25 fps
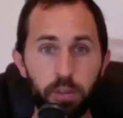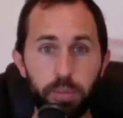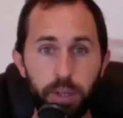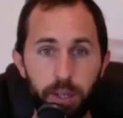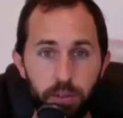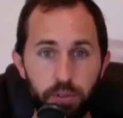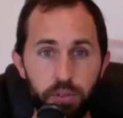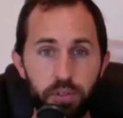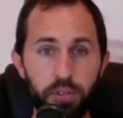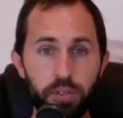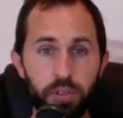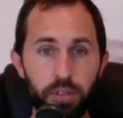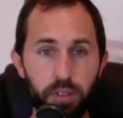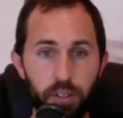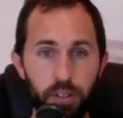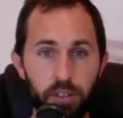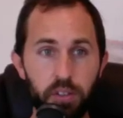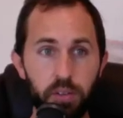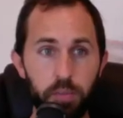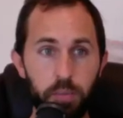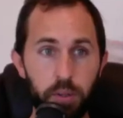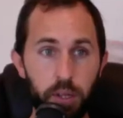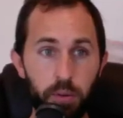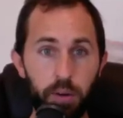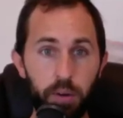amounts
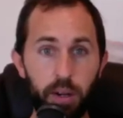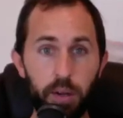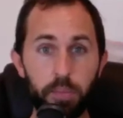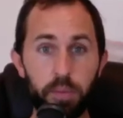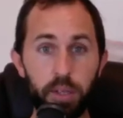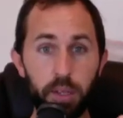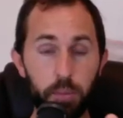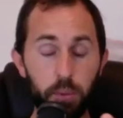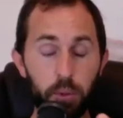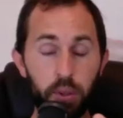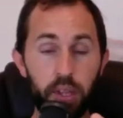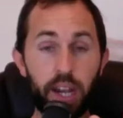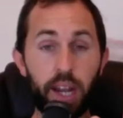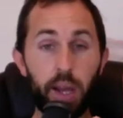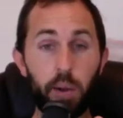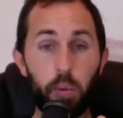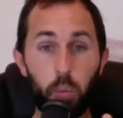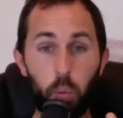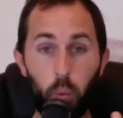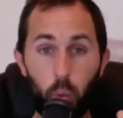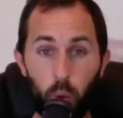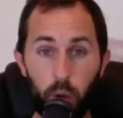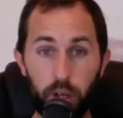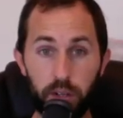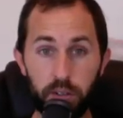to be around people that I
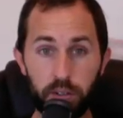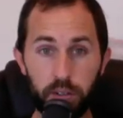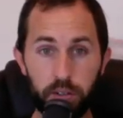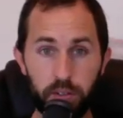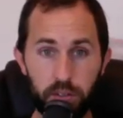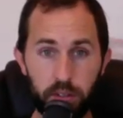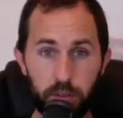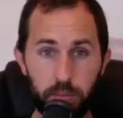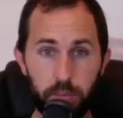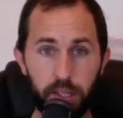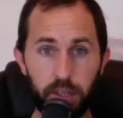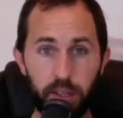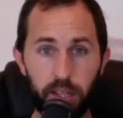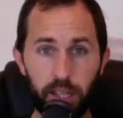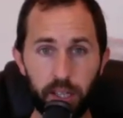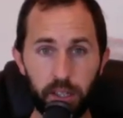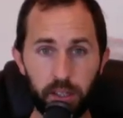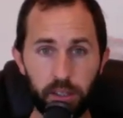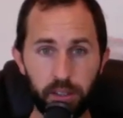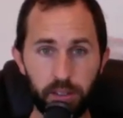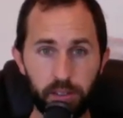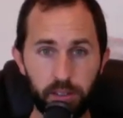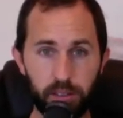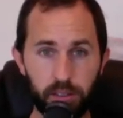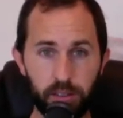want to be
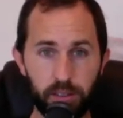like,